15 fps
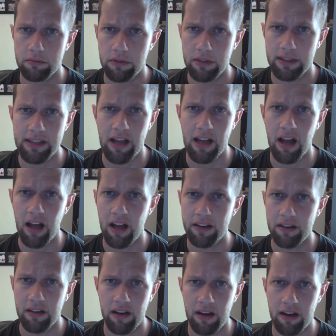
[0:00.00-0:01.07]
It's hot,
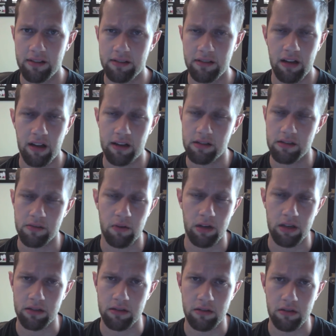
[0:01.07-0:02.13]
and I just want to
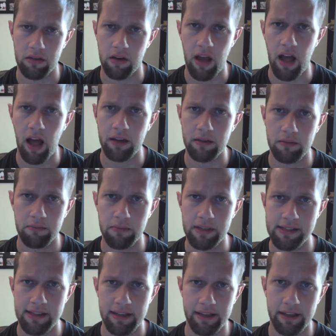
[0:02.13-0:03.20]
not be
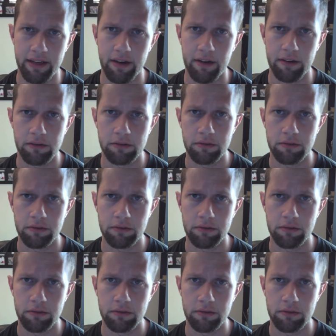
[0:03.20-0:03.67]
sitting here.